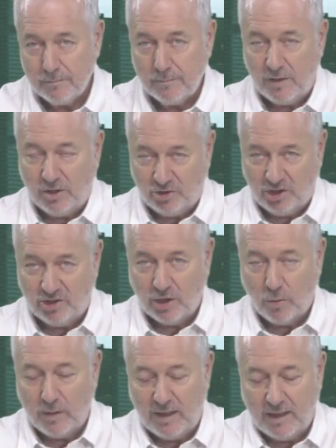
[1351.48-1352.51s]
Did she
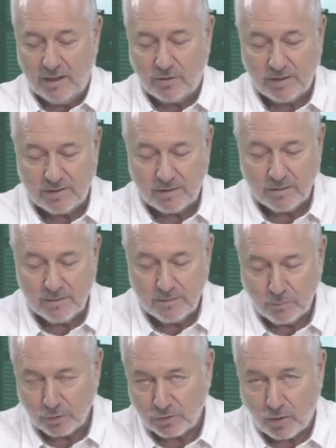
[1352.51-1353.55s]
show any interest?
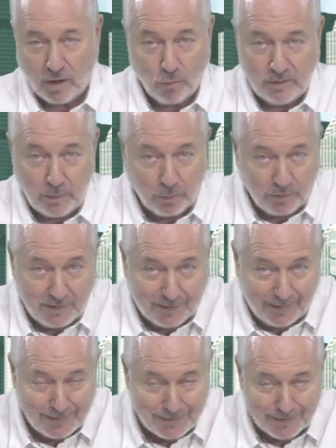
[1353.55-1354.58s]
¿Mostró algún tipo de
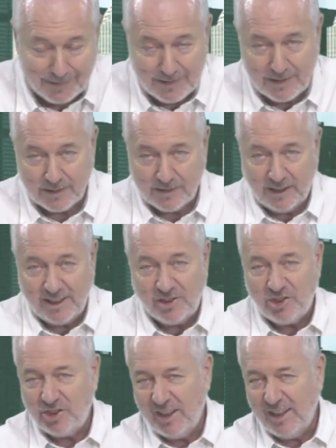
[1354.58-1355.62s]
interés? Did
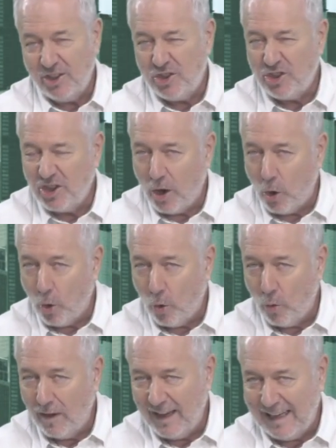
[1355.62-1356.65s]
she
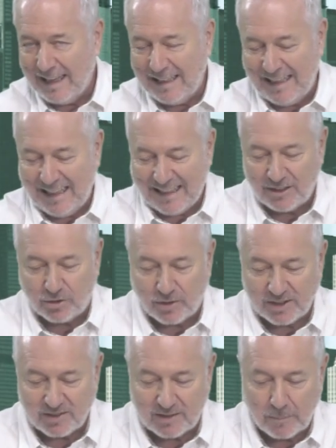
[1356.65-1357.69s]
show any
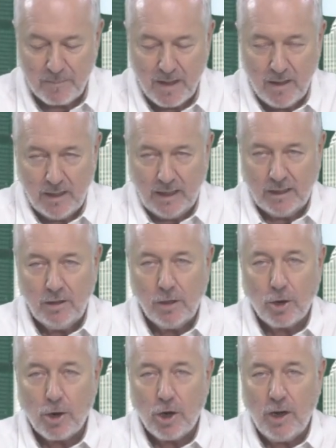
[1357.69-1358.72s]
interest in
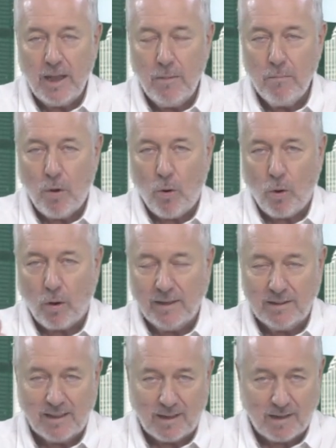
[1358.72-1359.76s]
learning more,
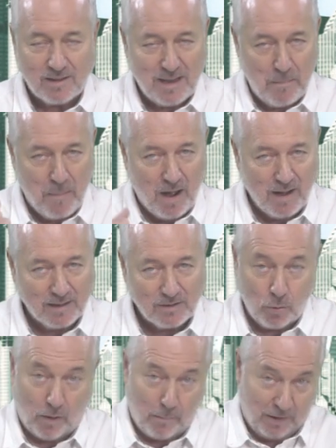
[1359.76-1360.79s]
enterarse más
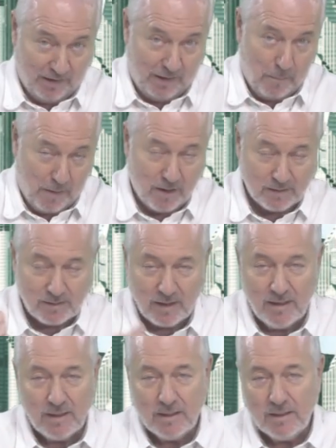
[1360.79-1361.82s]
o aprender más
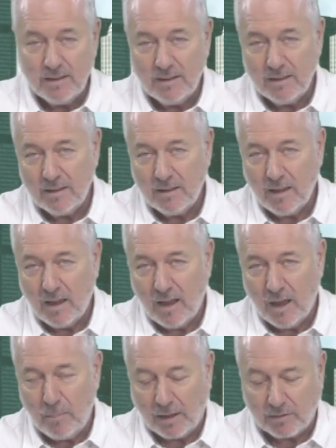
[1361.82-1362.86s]

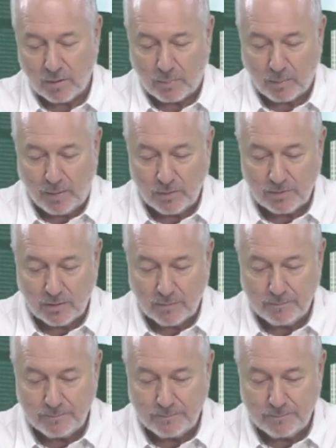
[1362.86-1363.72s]
about the proposal?